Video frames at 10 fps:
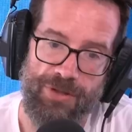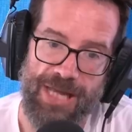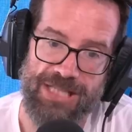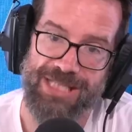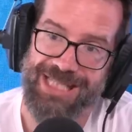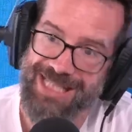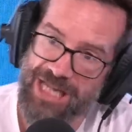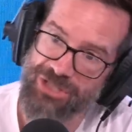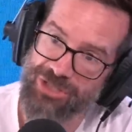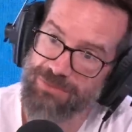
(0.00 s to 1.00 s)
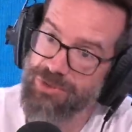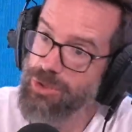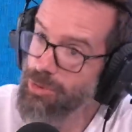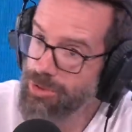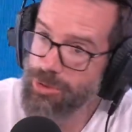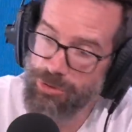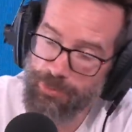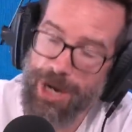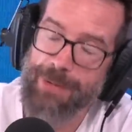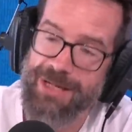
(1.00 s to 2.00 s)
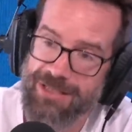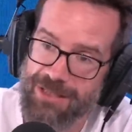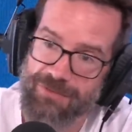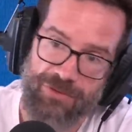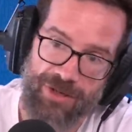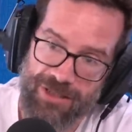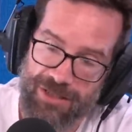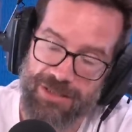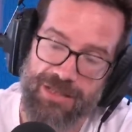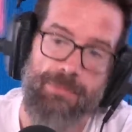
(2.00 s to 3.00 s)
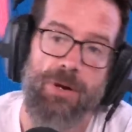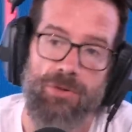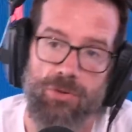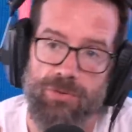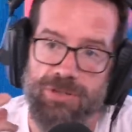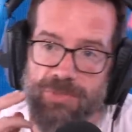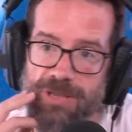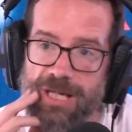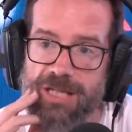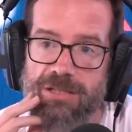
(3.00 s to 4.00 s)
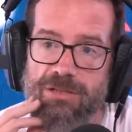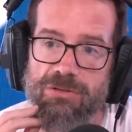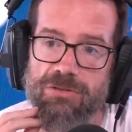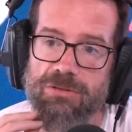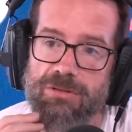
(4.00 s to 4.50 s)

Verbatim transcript: that that's the intention, but you are pragmatic enough to recognise that that might not always be the execution.